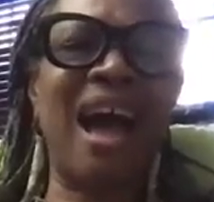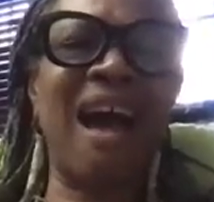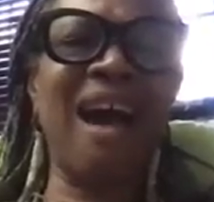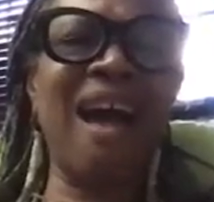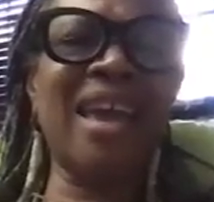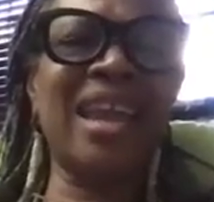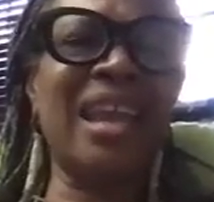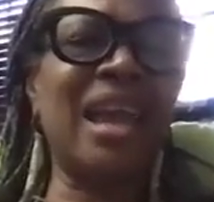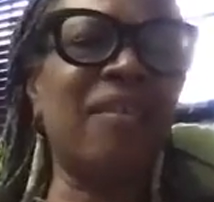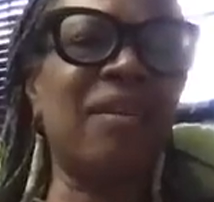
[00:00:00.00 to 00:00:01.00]

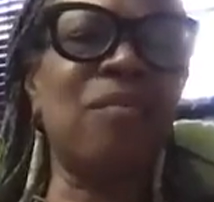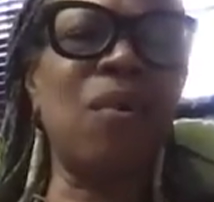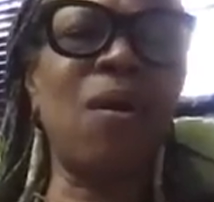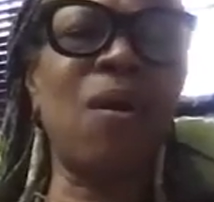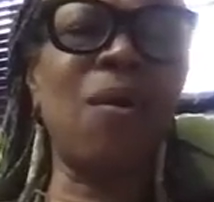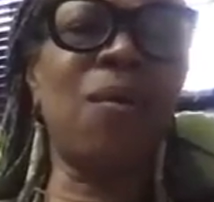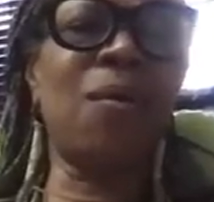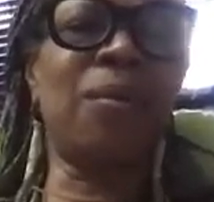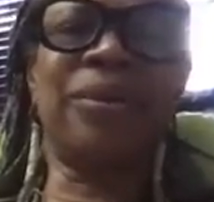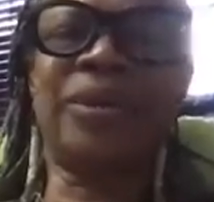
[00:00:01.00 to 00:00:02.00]
I11.
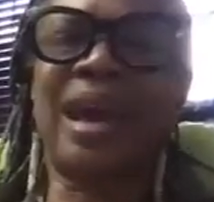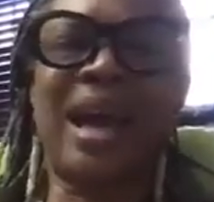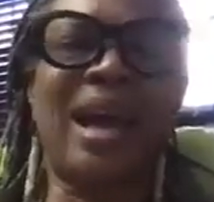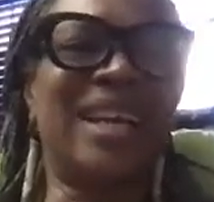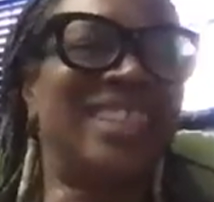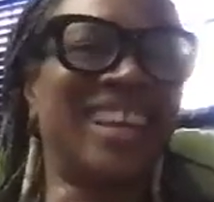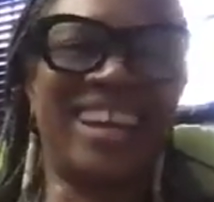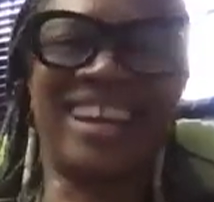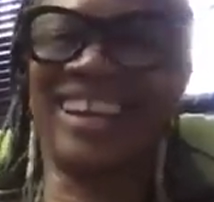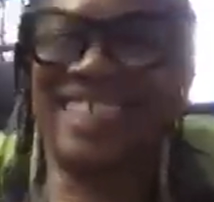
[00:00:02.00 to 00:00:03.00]
Whoa, you guys,
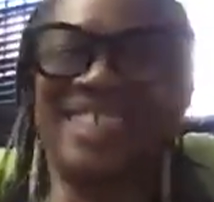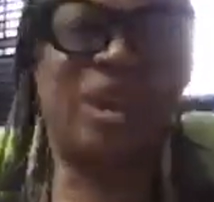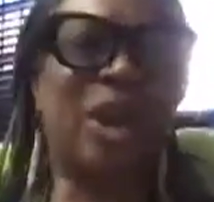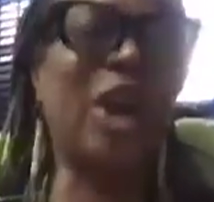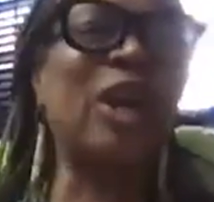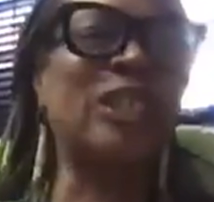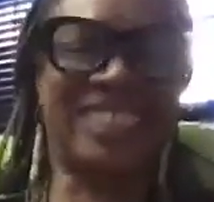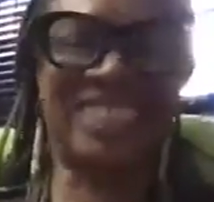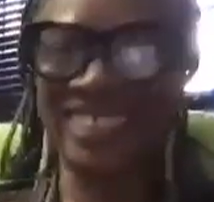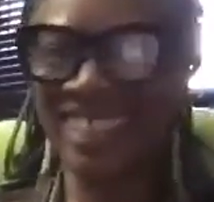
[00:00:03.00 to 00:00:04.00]
you're cursed.